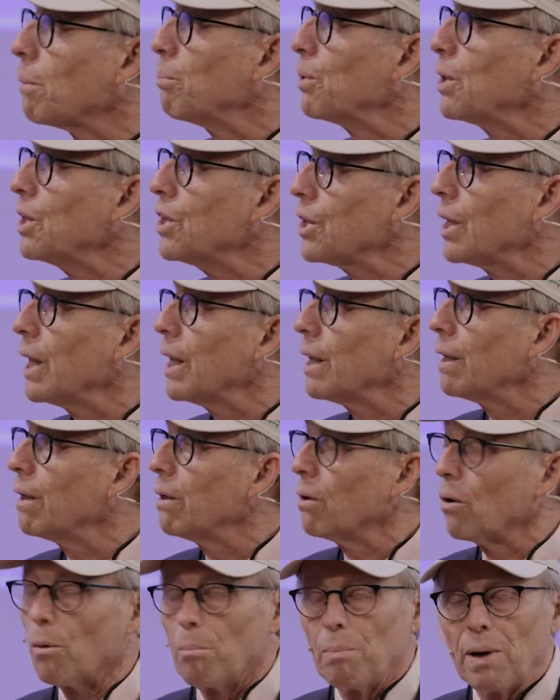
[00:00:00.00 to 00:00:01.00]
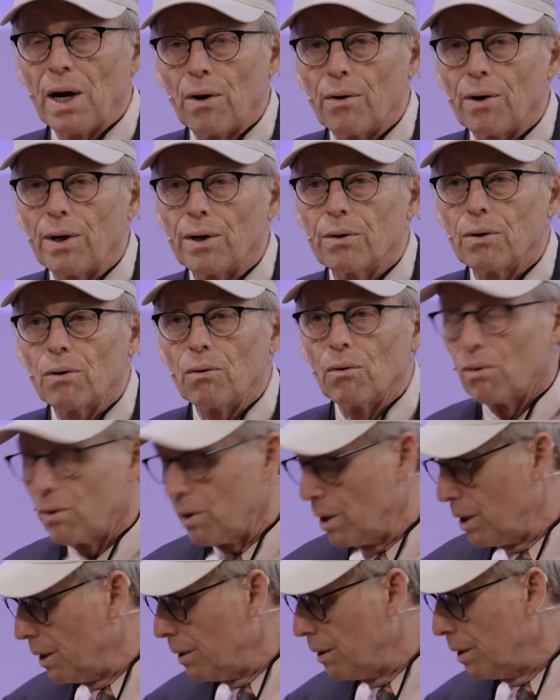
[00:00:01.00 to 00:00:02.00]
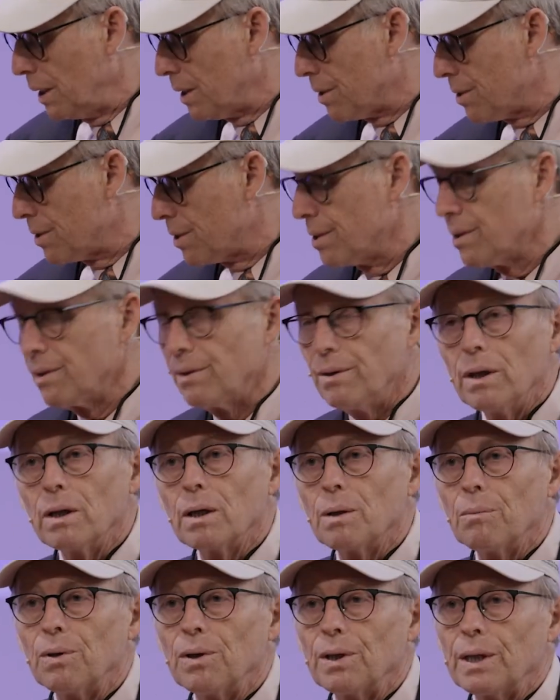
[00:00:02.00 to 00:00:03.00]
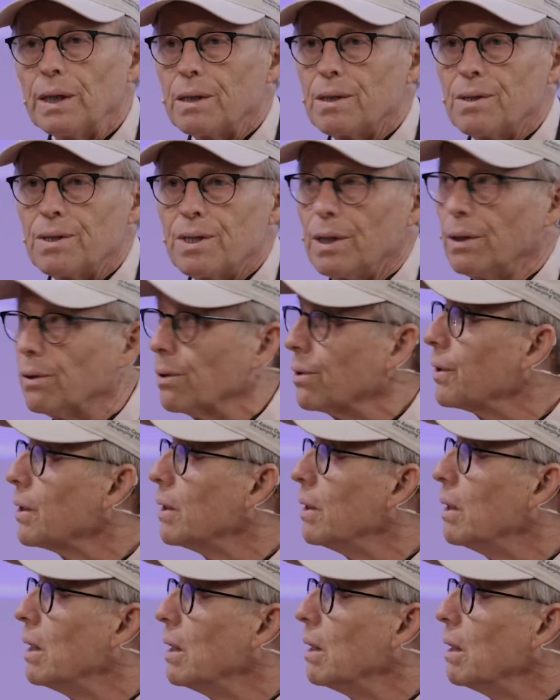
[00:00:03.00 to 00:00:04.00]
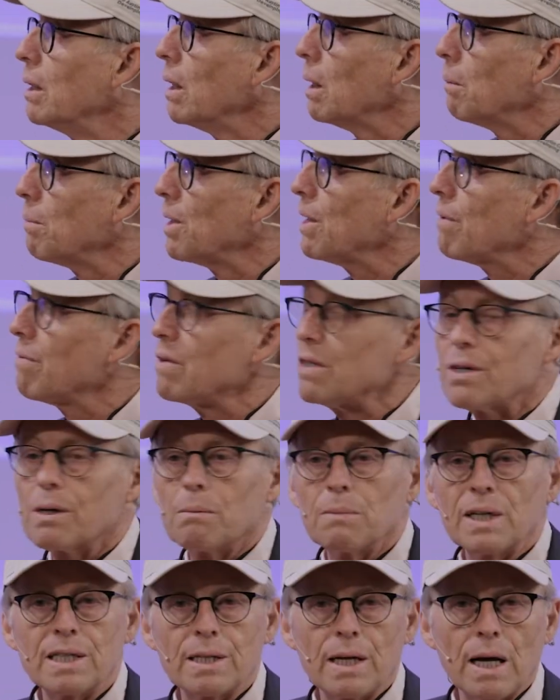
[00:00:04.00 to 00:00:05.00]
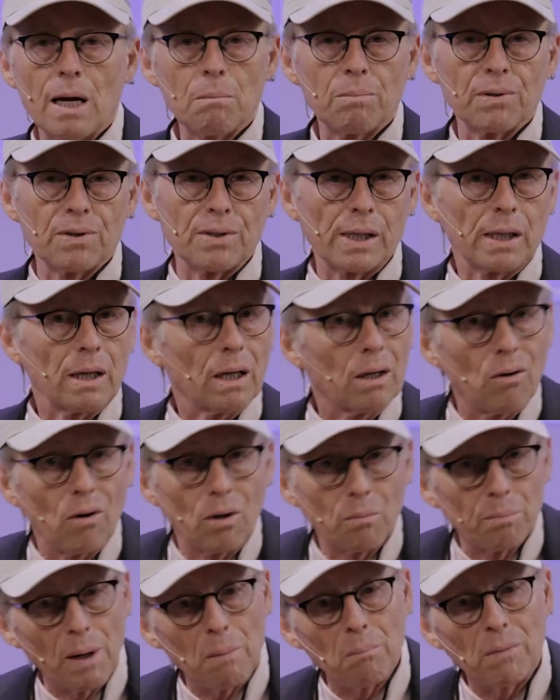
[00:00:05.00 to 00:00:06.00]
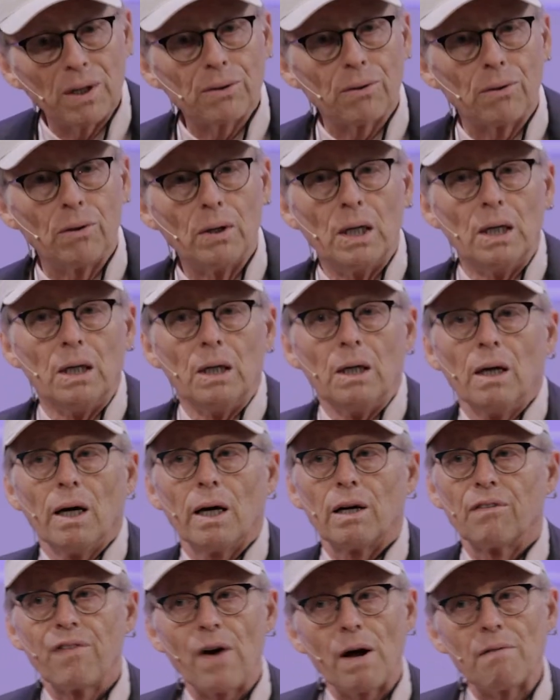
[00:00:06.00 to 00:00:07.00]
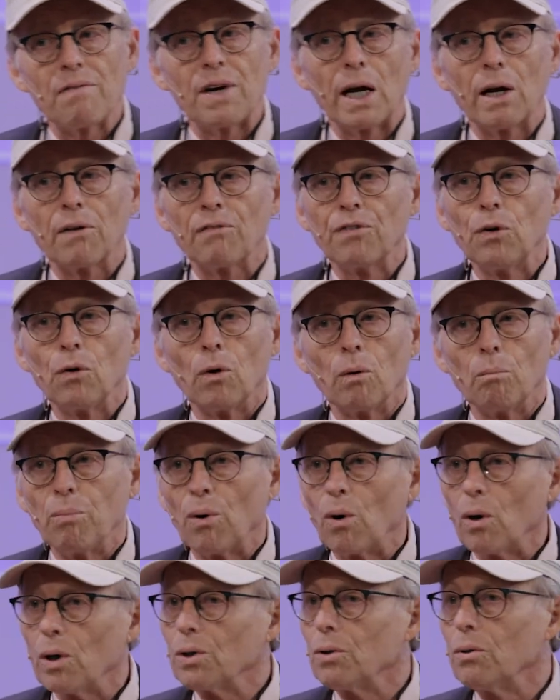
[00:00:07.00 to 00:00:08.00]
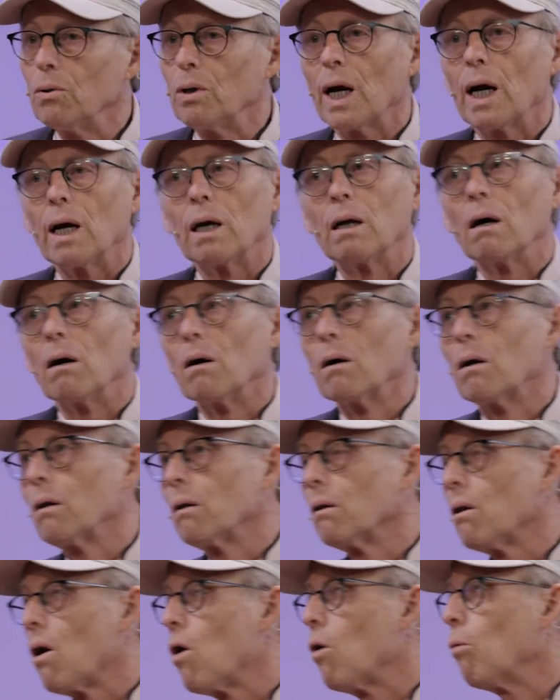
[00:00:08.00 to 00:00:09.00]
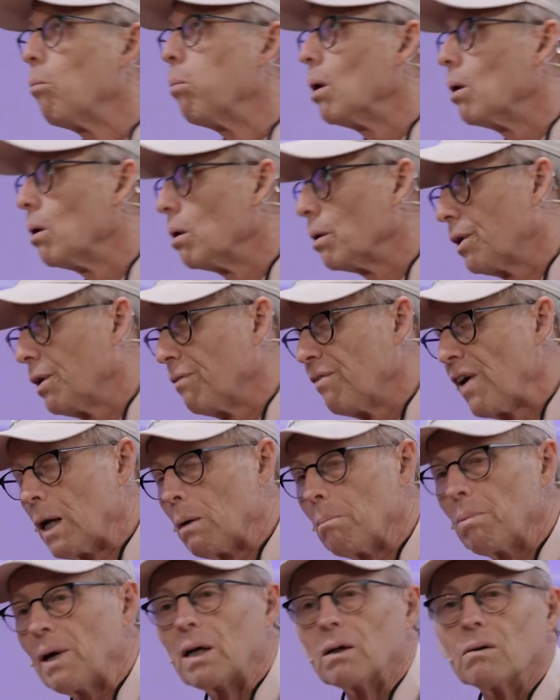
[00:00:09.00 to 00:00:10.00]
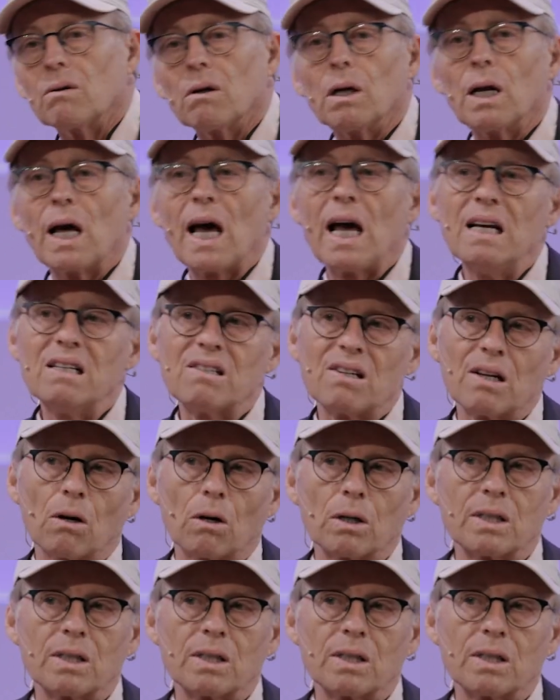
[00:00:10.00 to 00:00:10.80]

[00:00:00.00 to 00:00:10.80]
appreciated or apparent, or it's deliberately concealed. I'm going to give you some examples. I got called by a mother, had a 5.5-year-old boy who had global developmental delays and